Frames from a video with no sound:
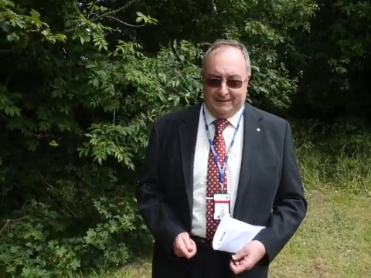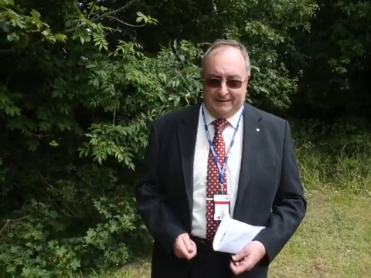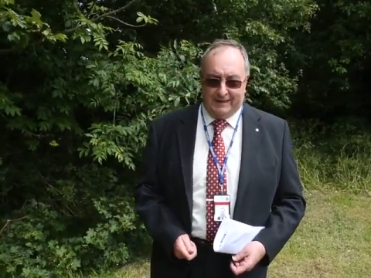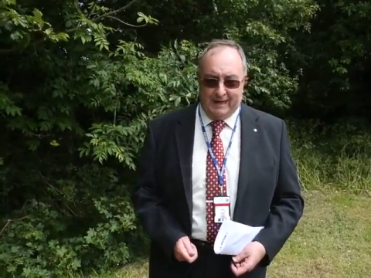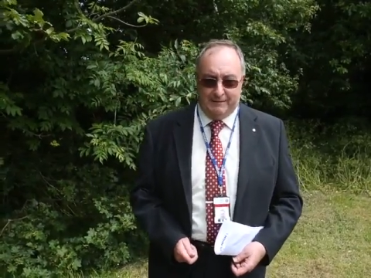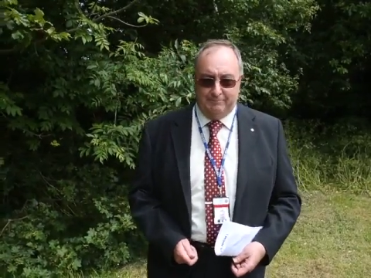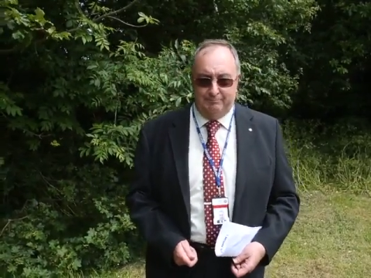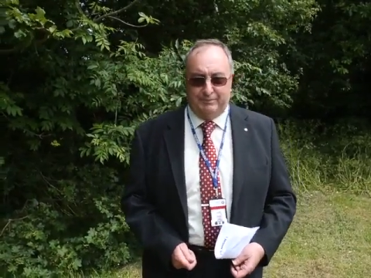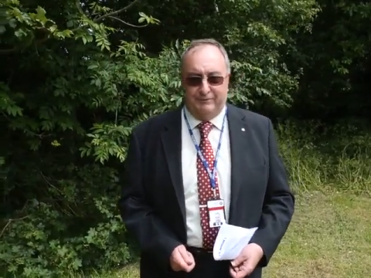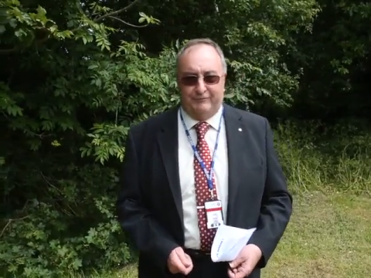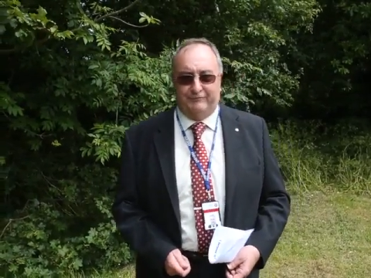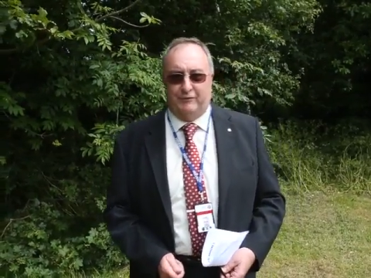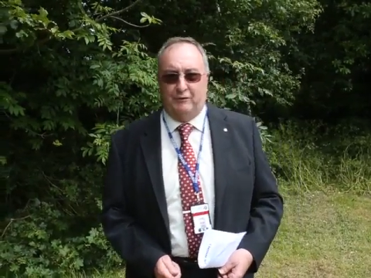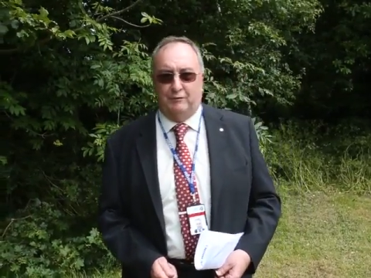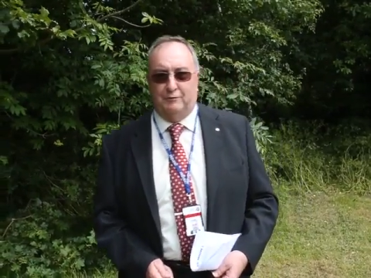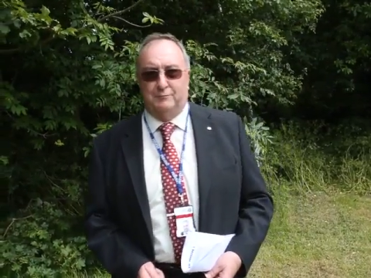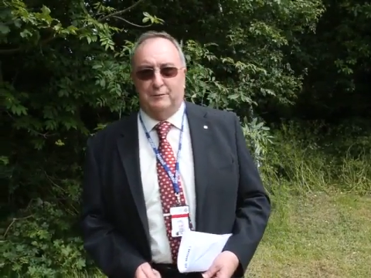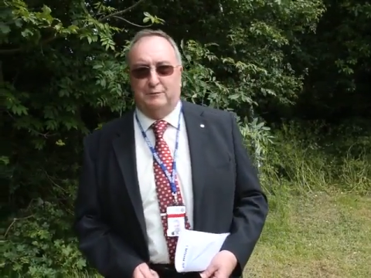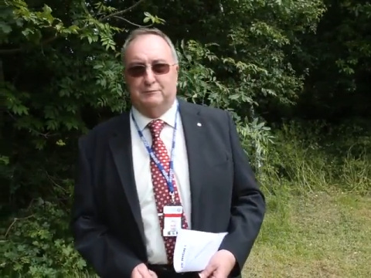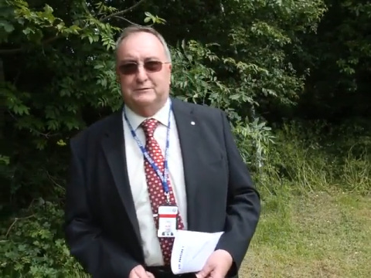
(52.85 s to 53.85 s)
can
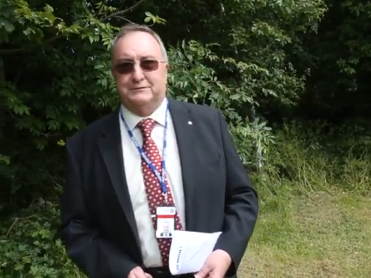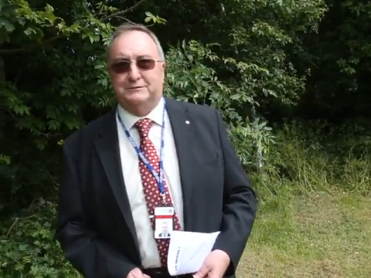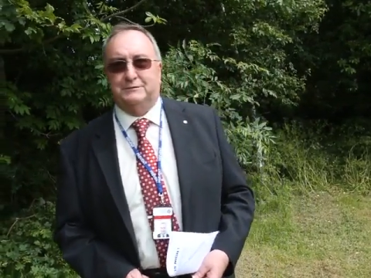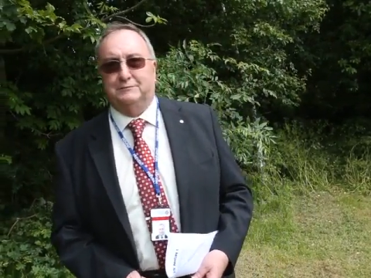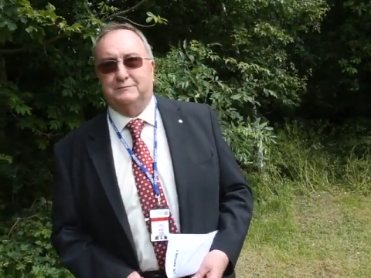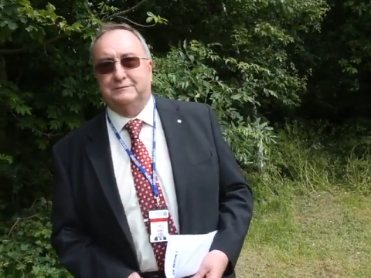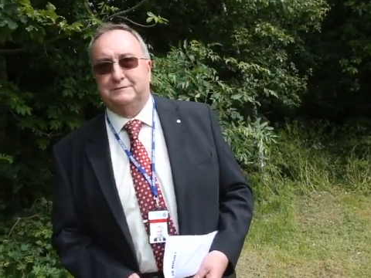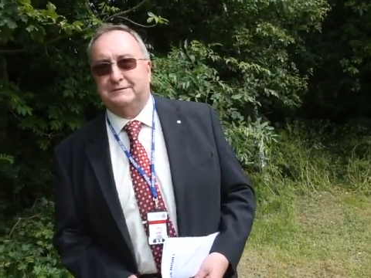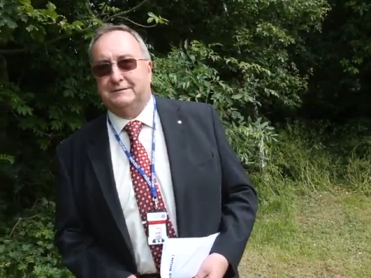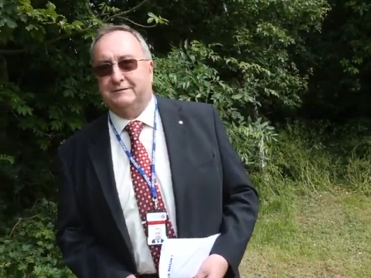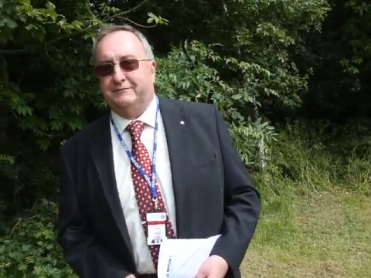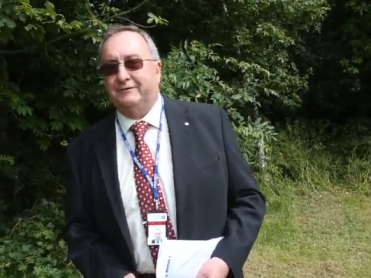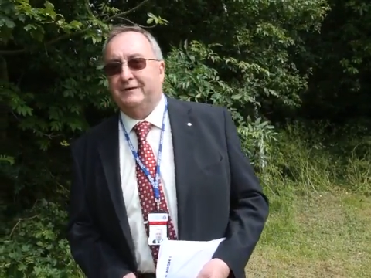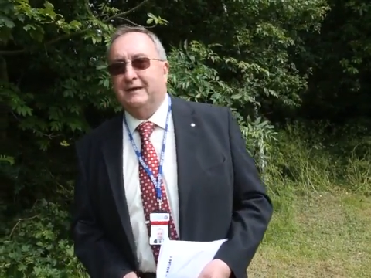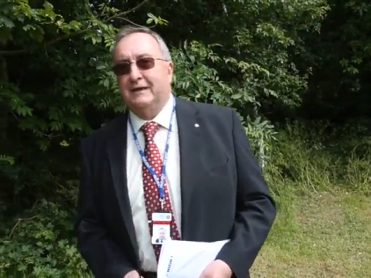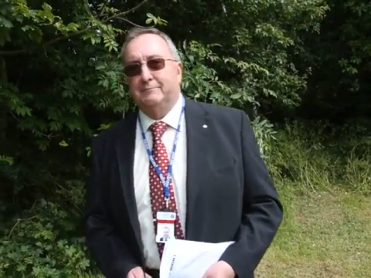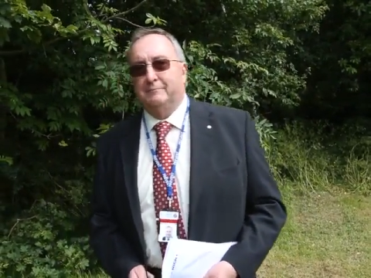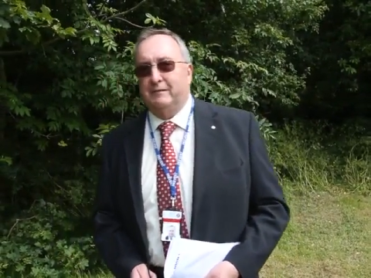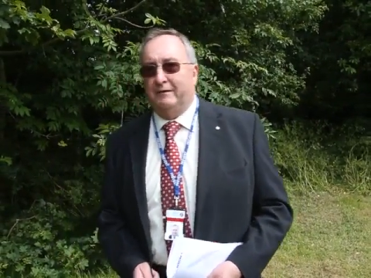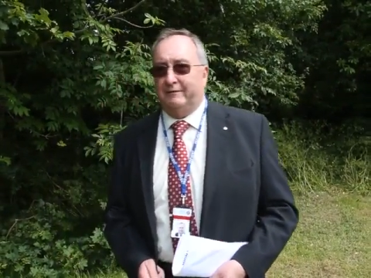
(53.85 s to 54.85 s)
perform all sorts
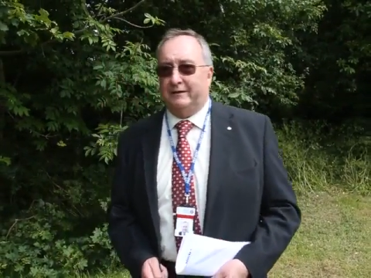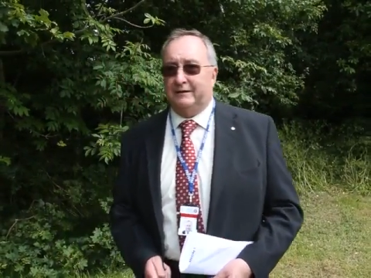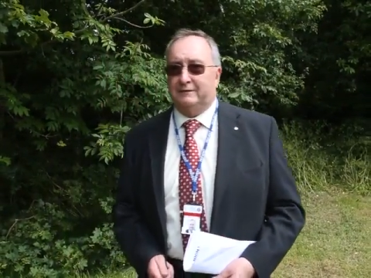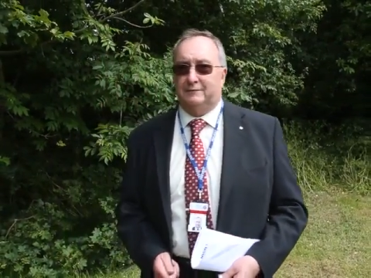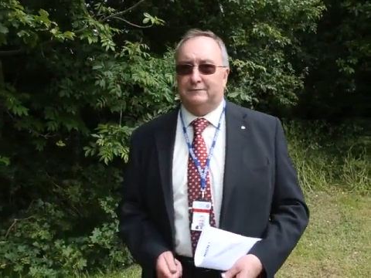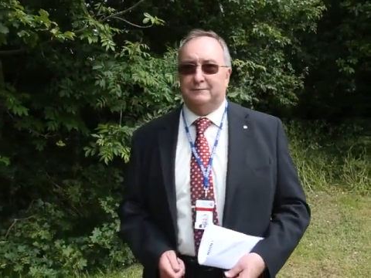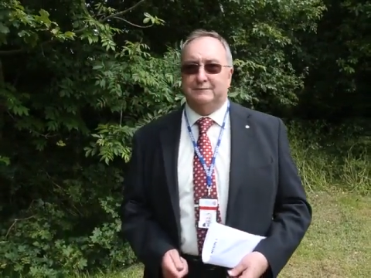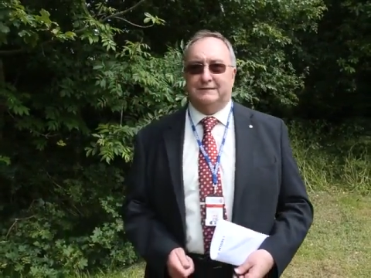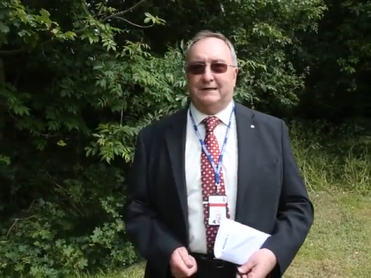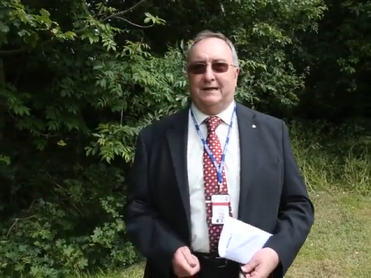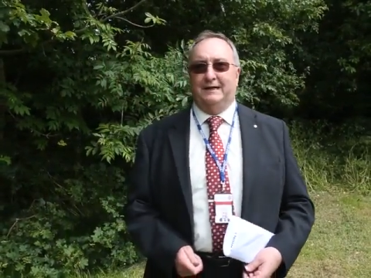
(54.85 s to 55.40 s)
of miracles,